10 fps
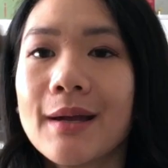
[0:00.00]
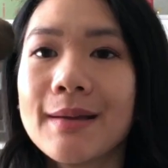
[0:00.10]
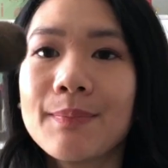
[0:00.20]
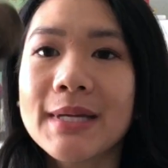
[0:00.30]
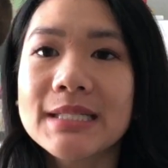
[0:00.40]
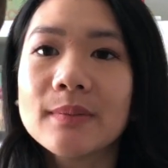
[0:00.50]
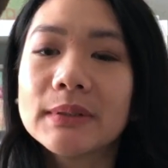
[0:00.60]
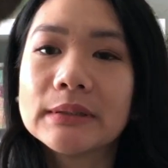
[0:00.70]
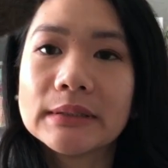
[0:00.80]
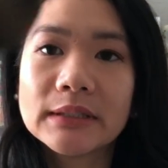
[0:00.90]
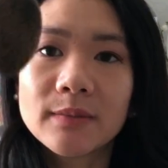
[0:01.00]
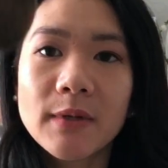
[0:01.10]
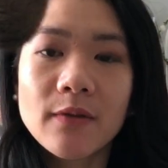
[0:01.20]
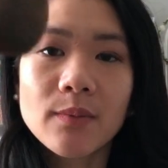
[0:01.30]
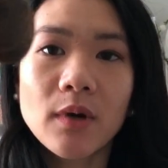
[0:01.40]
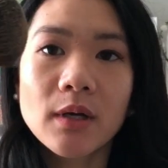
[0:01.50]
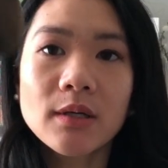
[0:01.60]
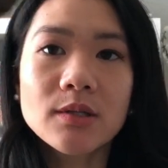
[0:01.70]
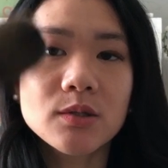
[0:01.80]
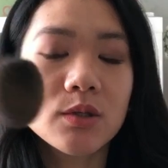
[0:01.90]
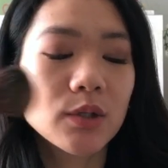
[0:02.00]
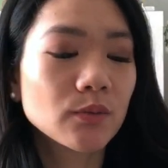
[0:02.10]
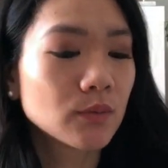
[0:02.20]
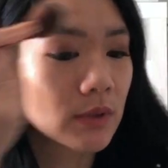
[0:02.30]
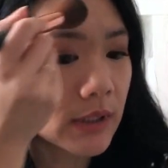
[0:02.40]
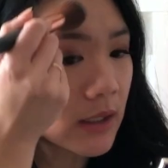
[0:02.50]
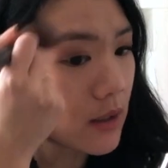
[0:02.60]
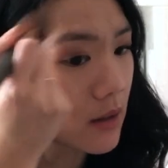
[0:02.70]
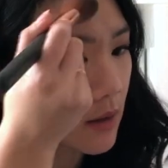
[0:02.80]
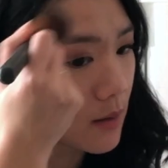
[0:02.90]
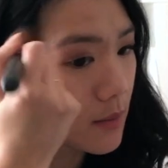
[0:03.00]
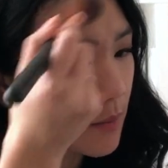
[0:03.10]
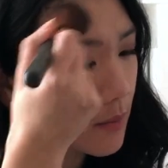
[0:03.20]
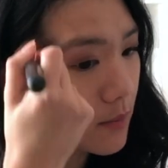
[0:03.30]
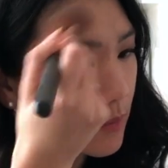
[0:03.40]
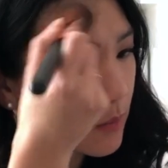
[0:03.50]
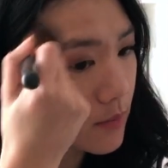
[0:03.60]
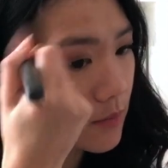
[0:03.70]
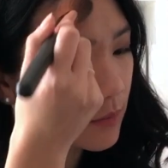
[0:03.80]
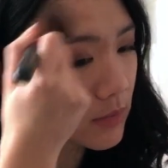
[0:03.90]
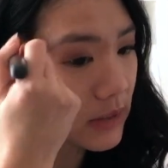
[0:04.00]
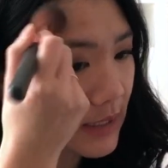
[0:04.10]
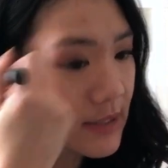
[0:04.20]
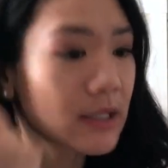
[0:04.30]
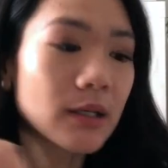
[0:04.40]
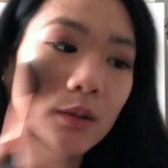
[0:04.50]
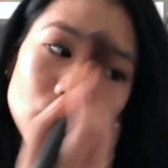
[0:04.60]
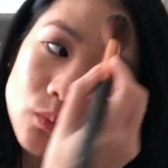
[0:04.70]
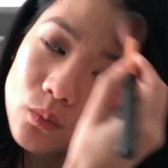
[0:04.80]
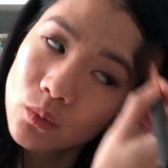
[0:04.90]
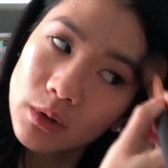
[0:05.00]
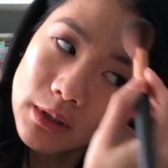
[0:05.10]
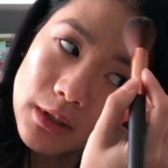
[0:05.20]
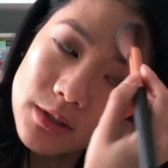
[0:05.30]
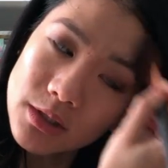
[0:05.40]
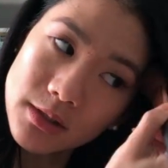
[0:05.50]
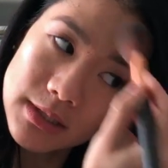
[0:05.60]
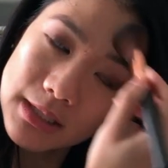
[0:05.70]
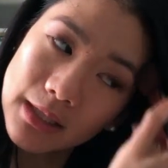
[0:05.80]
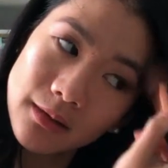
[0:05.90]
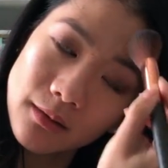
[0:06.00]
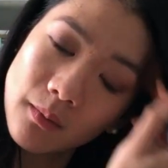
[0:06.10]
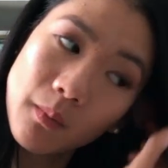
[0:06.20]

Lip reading: It picks up a little bit of the product so you can really blend it and work it onto your skin